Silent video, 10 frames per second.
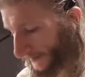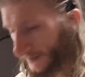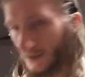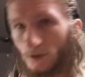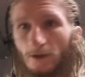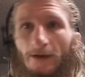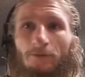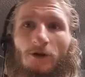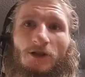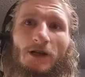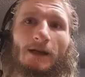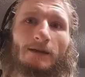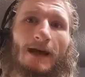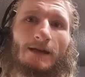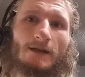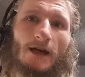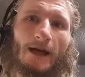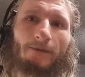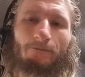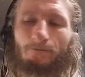certainly appreciate that
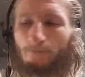type